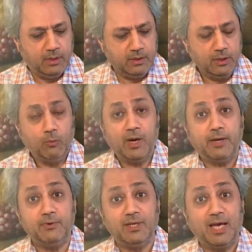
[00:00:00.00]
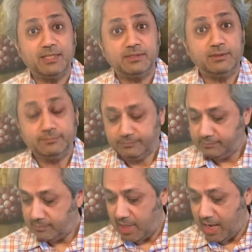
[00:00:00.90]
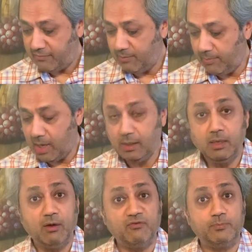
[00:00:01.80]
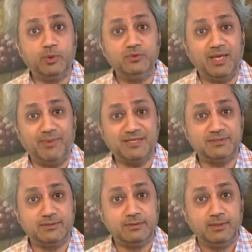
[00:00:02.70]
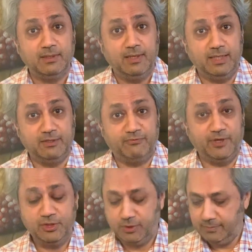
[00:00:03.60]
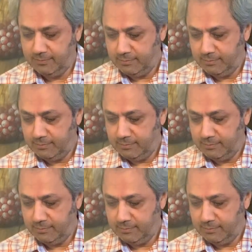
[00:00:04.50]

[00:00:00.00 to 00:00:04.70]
You know what I realized? I have a bottle of Punt in the fridge.